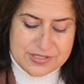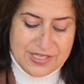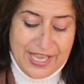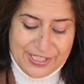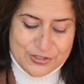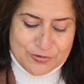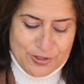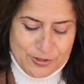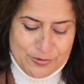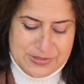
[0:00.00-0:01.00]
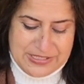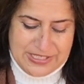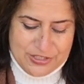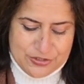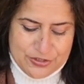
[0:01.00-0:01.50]
extra close
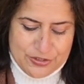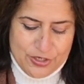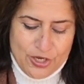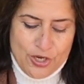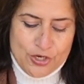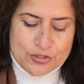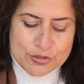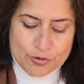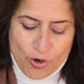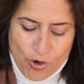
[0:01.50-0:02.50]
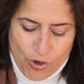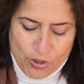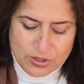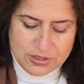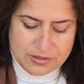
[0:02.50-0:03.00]
attention to
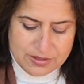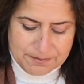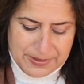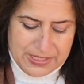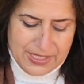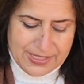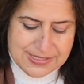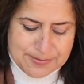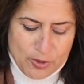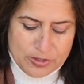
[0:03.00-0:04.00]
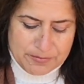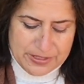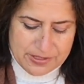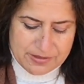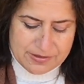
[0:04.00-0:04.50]
all the big and small
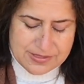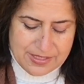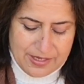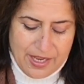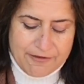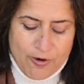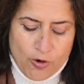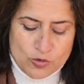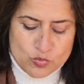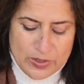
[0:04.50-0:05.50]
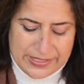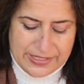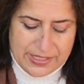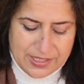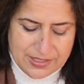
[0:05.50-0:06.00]
miracles that have
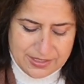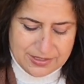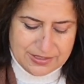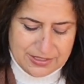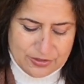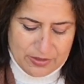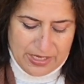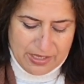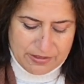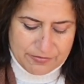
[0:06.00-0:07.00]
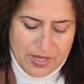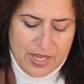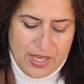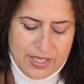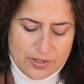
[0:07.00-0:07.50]
already occurred in your life,
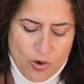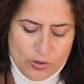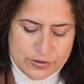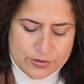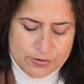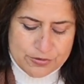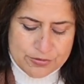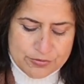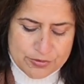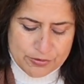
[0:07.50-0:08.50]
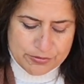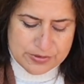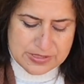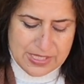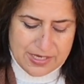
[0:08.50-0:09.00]
and also to
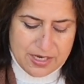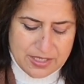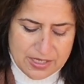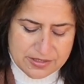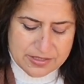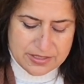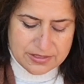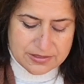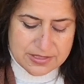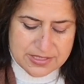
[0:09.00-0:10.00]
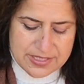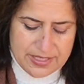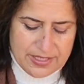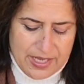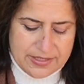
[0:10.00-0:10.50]
those that are currently
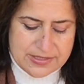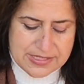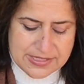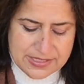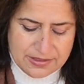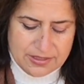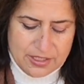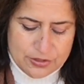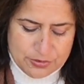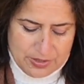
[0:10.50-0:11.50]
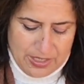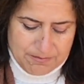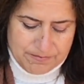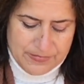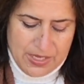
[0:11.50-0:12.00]
occurring and still to
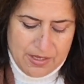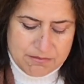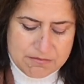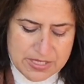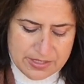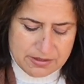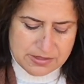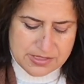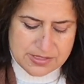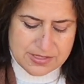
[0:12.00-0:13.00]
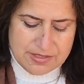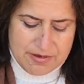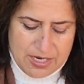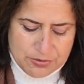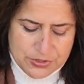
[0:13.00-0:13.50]
come. Miracles
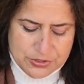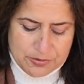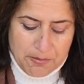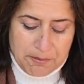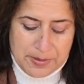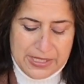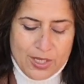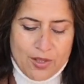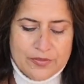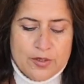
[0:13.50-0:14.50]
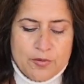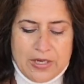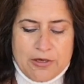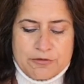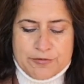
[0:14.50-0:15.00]
surround you. Be on the
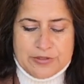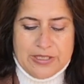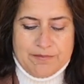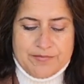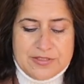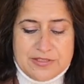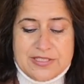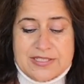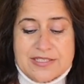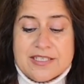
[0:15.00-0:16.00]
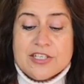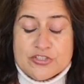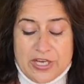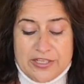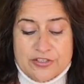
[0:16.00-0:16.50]
lookout for them. So this is a
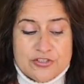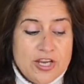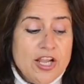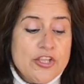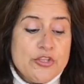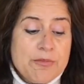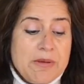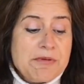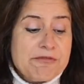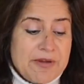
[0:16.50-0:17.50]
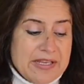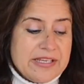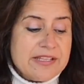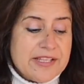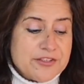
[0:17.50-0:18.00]
challenge. You may be
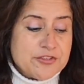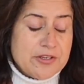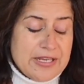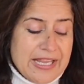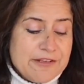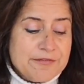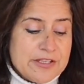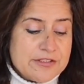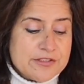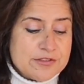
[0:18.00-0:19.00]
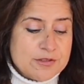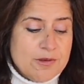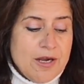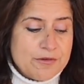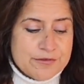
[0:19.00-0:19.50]
finding that your life is
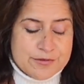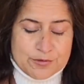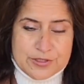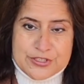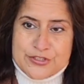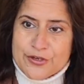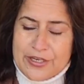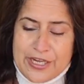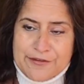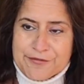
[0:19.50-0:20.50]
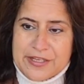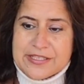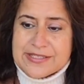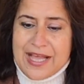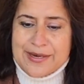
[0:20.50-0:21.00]
so out of sorts, your life
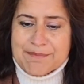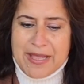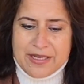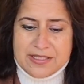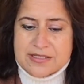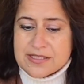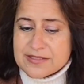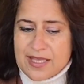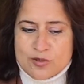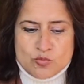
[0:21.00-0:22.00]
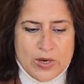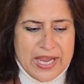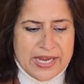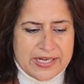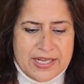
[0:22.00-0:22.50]
is out of balance, it's out of
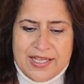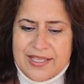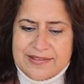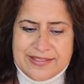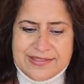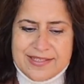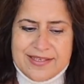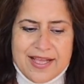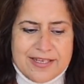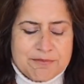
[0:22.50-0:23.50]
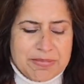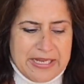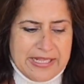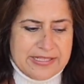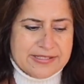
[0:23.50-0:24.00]
whack, things are not in
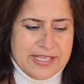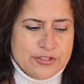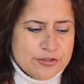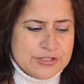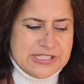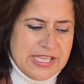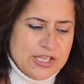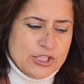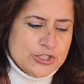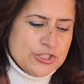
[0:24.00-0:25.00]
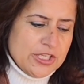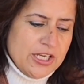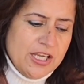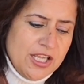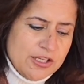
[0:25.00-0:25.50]
place, and you're saying,
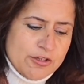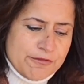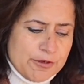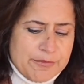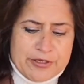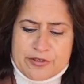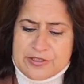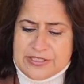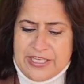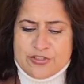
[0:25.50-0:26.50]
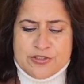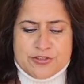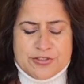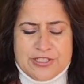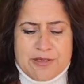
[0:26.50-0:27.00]
Archana, look for miracles. Angels,
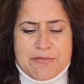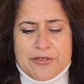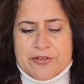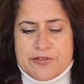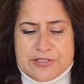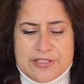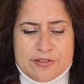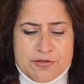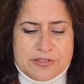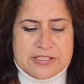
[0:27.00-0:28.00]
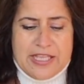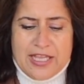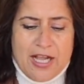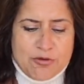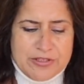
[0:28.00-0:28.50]
you're saying miracles. It looks like,
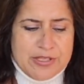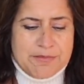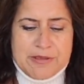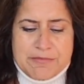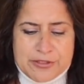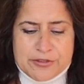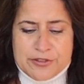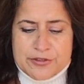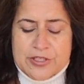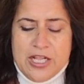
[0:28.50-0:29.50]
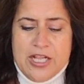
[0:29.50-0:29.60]
how can there be a miracle